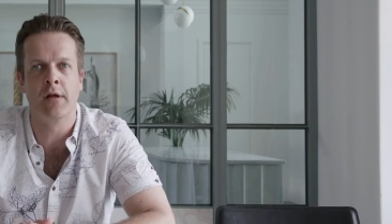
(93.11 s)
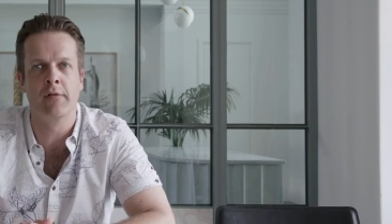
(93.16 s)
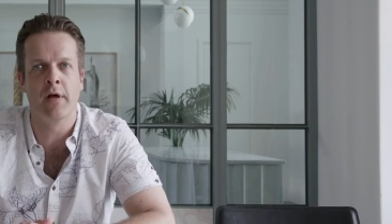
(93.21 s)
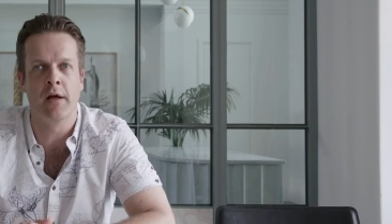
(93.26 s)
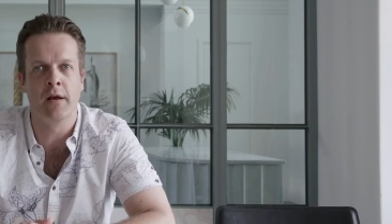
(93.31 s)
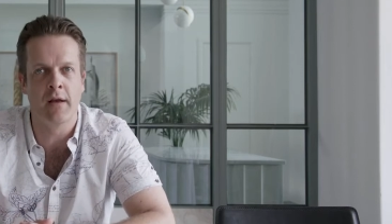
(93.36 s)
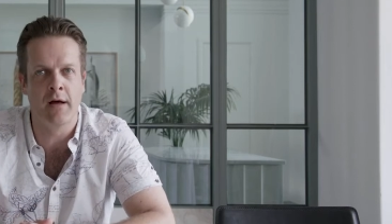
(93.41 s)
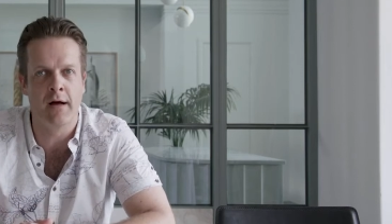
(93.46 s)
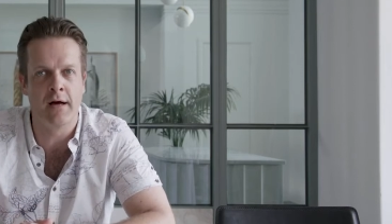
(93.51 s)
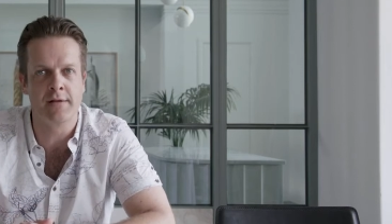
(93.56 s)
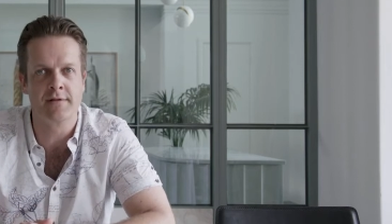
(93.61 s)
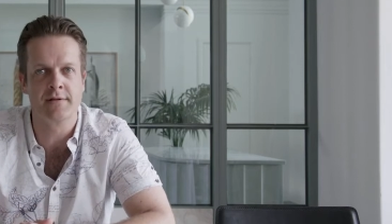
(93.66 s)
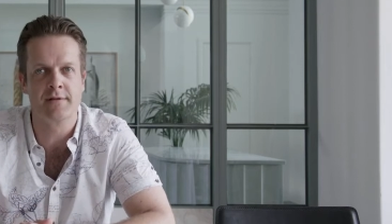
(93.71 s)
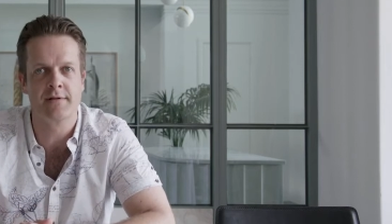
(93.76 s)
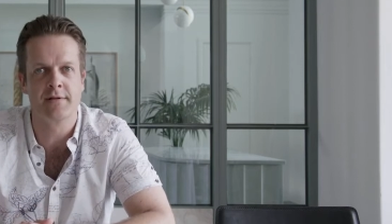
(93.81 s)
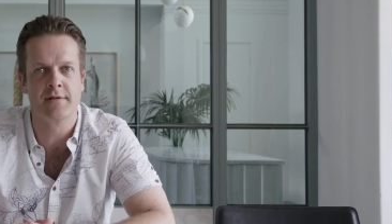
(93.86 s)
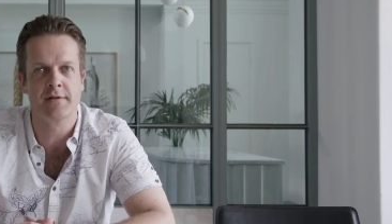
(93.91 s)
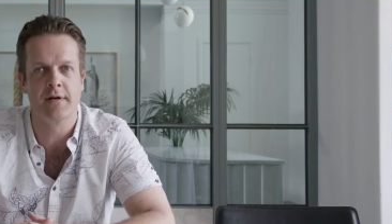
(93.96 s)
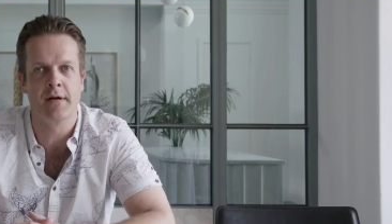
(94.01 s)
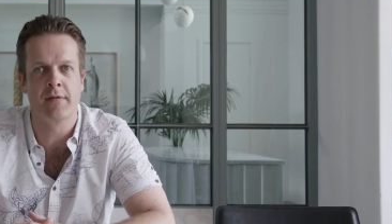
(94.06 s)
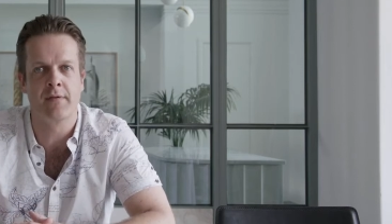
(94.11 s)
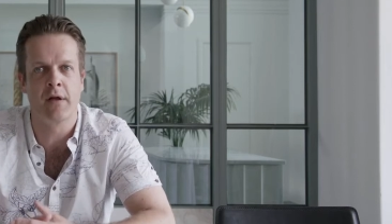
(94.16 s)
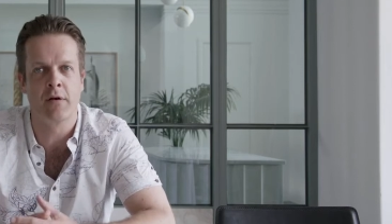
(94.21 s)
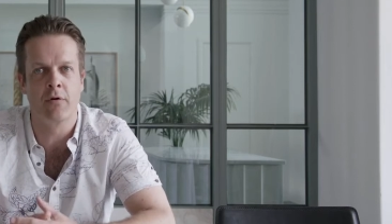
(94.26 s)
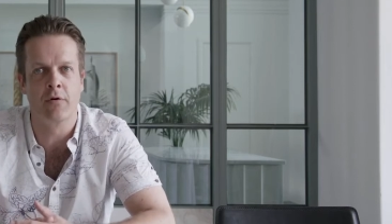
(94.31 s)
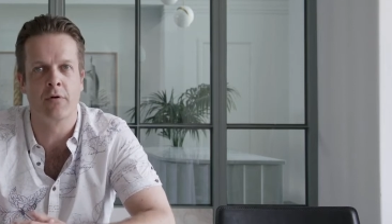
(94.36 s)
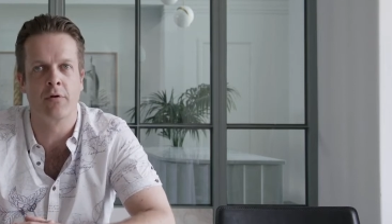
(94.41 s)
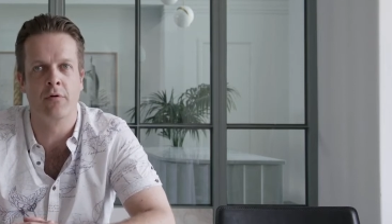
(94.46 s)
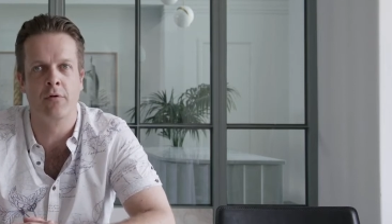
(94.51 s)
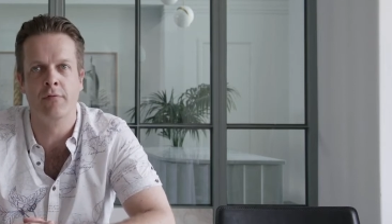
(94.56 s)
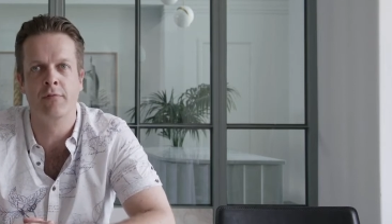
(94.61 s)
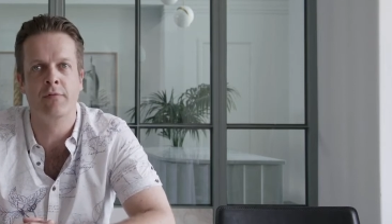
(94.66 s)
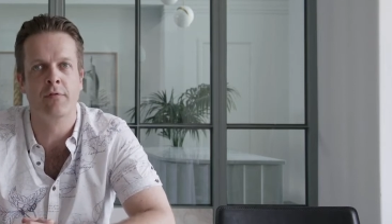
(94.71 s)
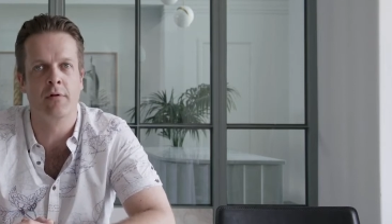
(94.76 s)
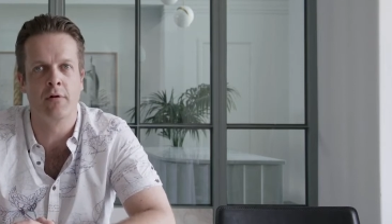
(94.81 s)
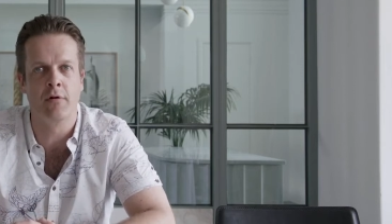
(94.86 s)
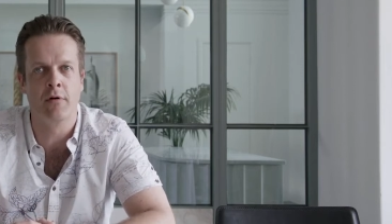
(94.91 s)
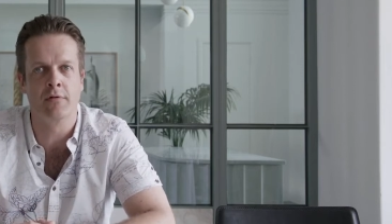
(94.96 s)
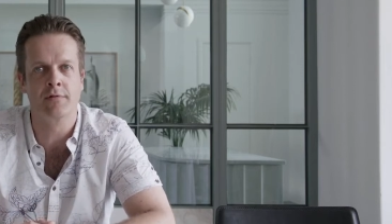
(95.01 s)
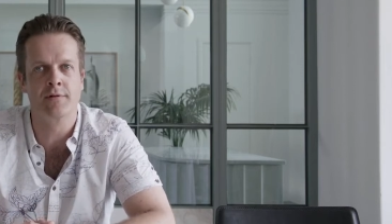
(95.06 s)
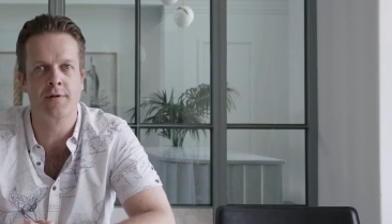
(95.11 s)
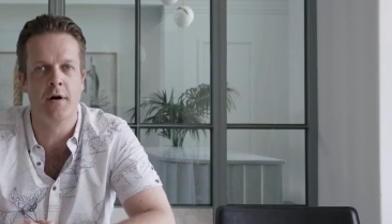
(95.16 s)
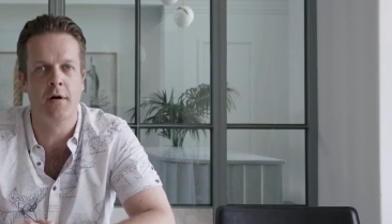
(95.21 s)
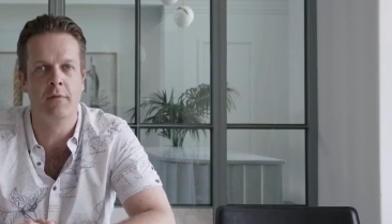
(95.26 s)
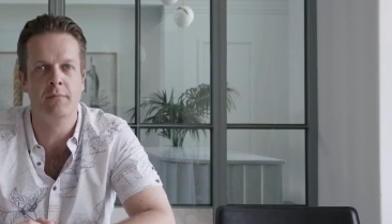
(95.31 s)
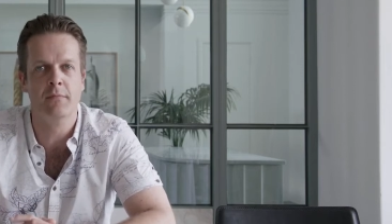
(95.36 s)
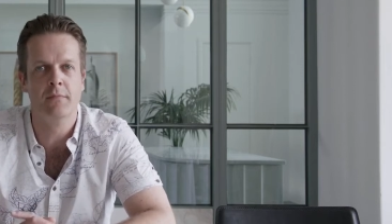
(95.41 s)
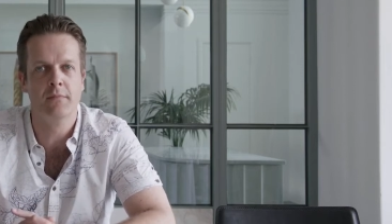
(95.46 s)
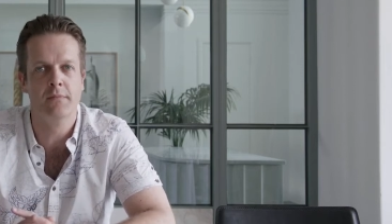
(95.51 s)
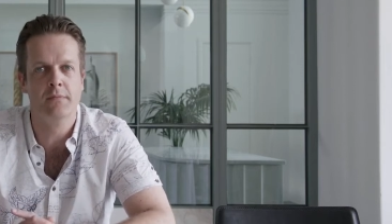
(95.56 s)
They last and they look good for a long time.